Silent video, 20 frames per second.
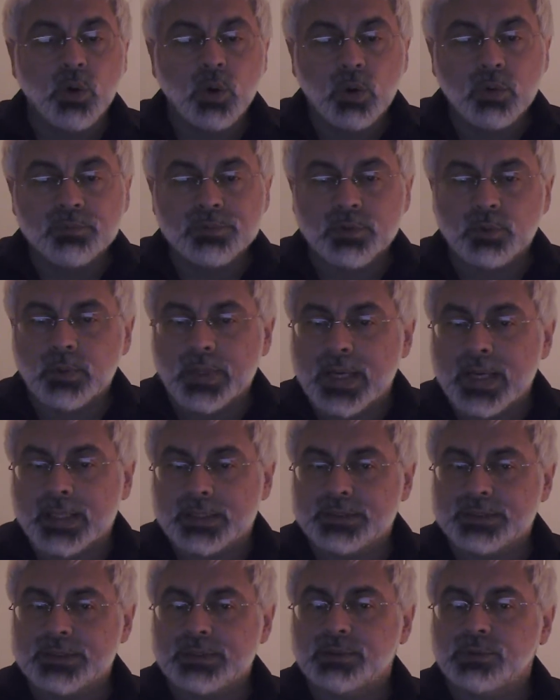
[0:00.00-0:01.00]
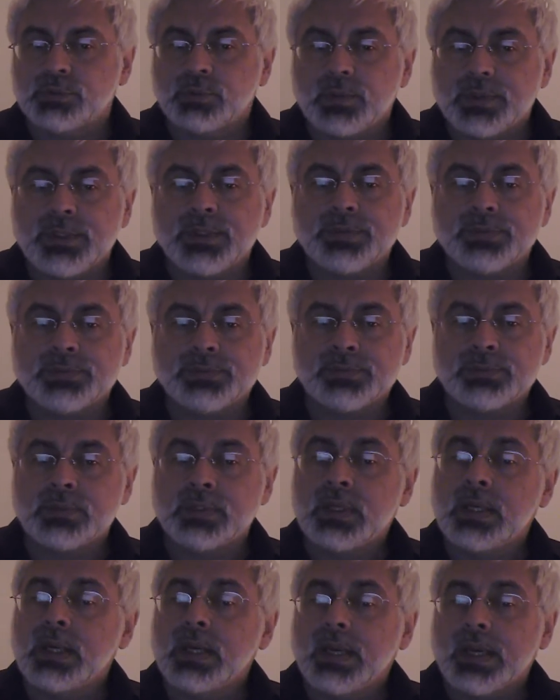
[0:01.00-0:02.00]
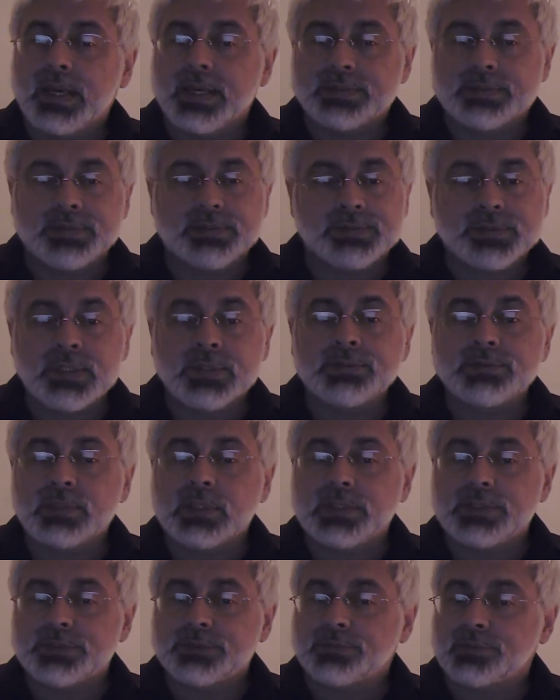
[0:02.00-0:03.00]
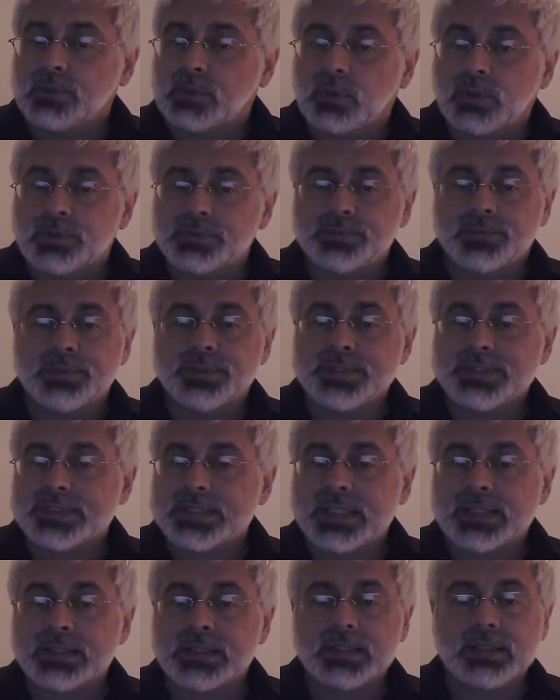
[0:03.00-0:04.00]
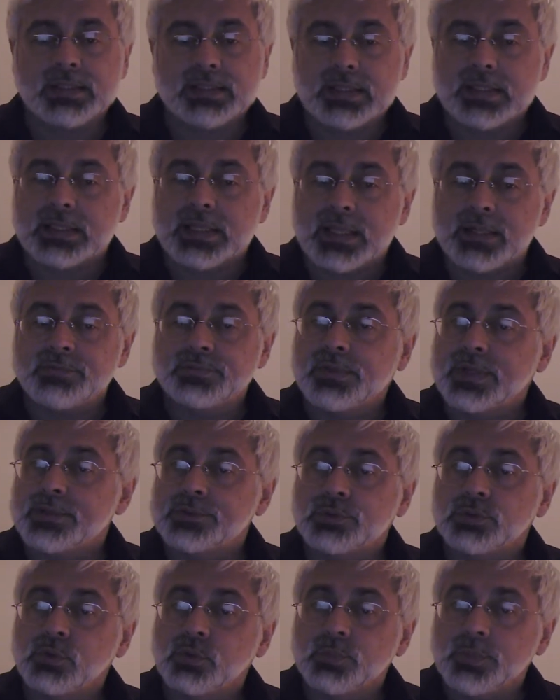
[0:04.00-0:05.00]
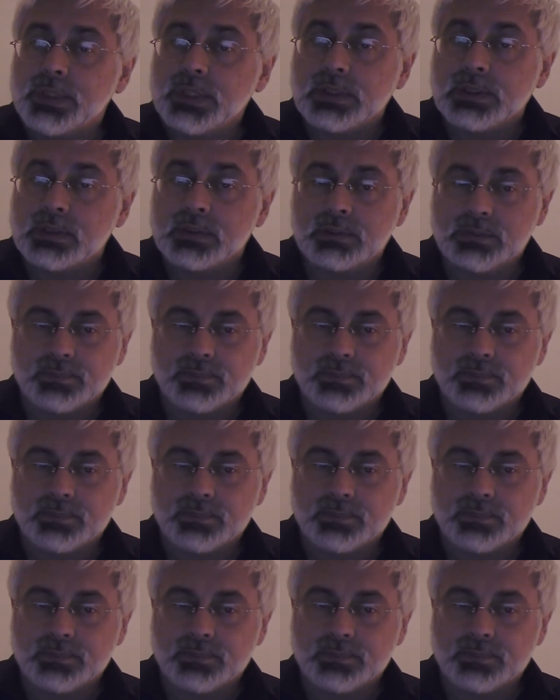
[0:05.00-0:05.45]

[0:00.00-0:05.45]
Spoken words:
Overreacting to this, existentialist philosophers said that life has no meaning.